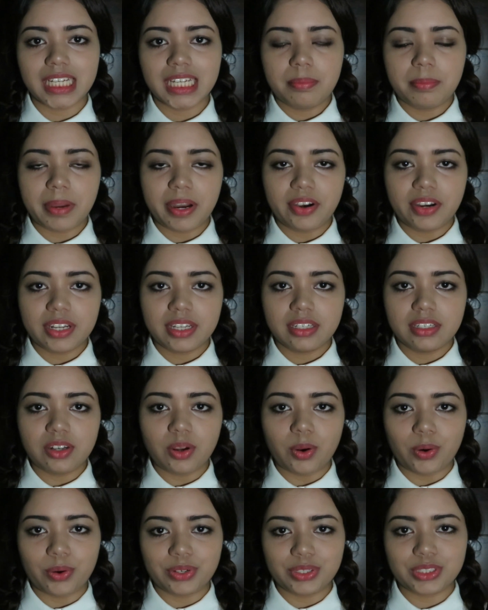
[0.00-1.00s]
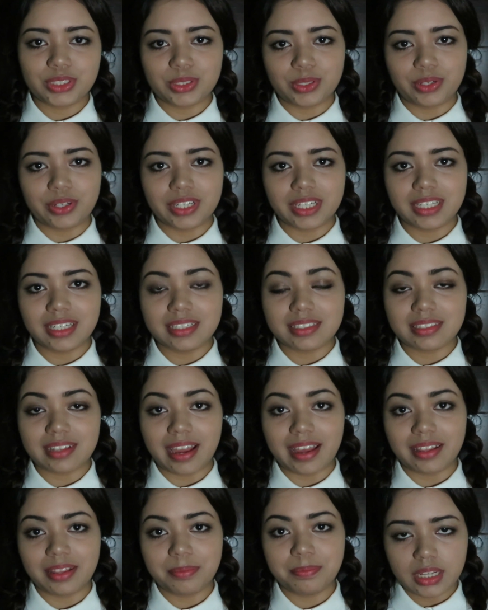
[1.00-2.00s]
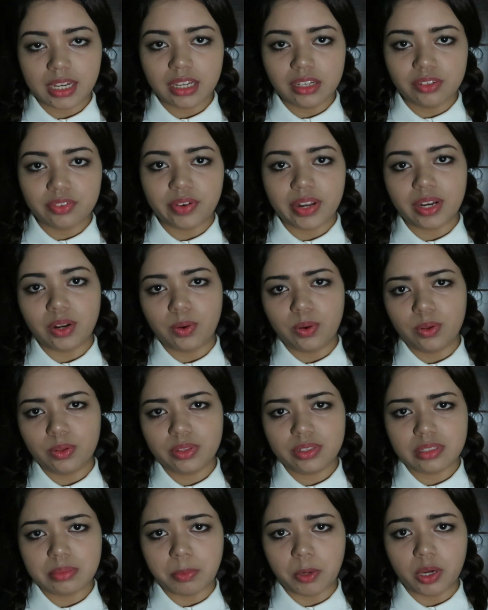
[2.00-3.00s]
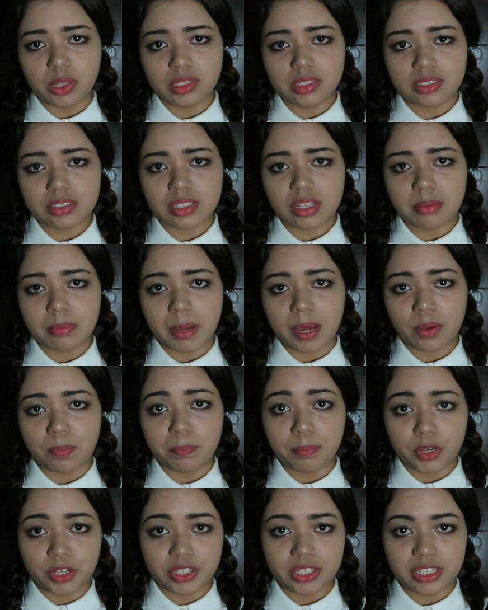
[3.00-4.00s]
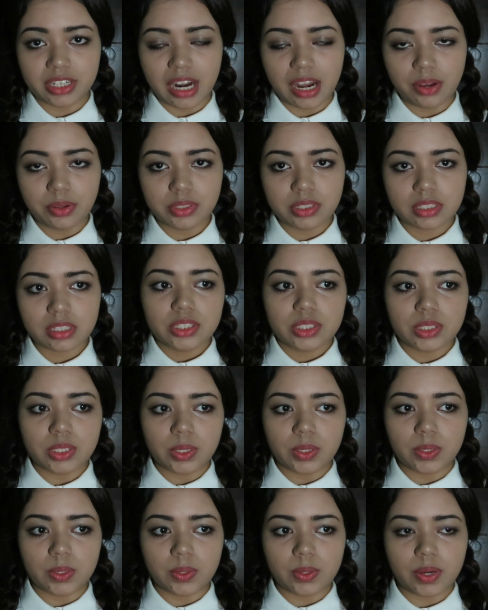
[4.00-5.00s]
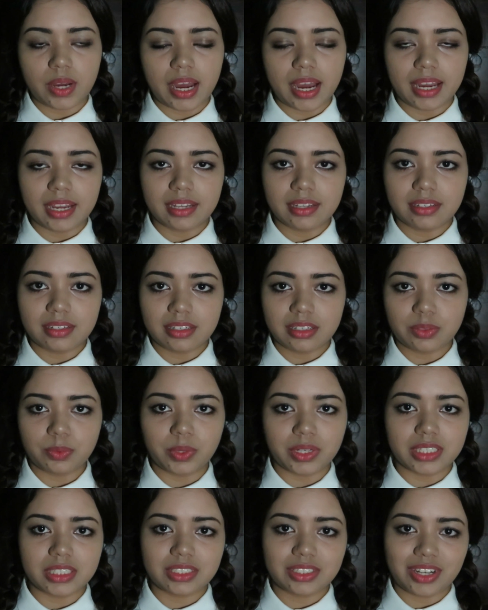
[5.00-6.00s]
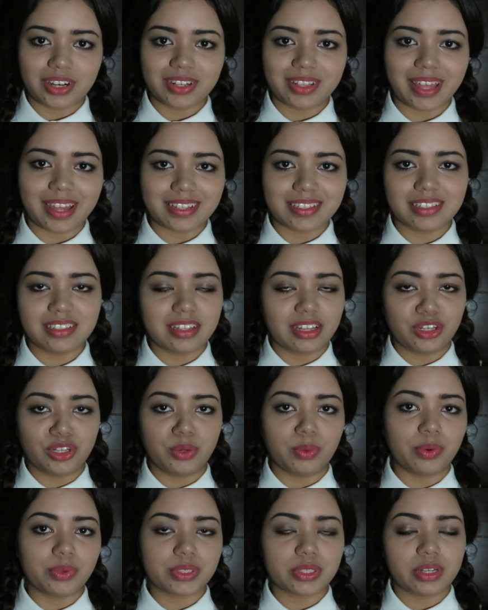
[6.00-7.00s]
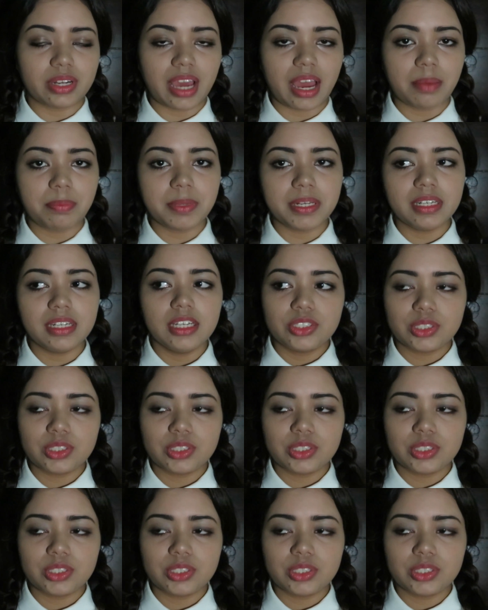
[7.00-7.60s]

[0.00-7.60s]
American Horror Story Asylum. I kind of read all the spoilers about Murder House, so I didn't want to start that since I knew what was going to happen.